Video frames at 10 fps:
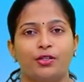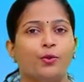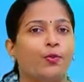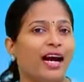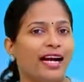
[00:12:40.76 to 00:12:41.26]

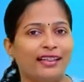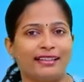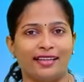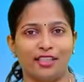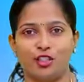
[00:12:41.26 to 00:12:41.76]
So
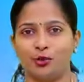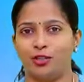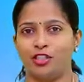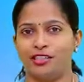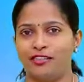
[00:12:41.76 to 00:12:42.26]
while these
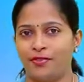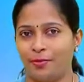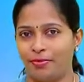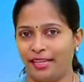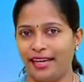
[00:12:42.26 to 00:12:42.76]
two children
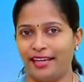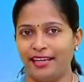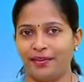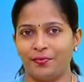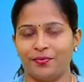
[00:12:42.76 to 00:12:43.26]
were
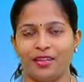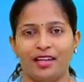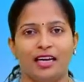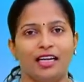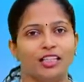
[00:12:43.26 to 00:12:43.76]
playing,
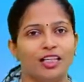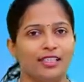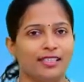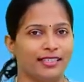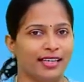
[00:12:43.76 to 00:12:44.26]

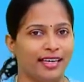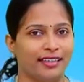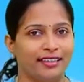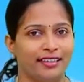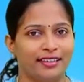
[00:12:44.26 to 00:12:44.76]
others
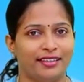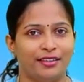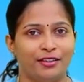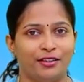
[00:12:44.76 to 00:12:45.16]
decided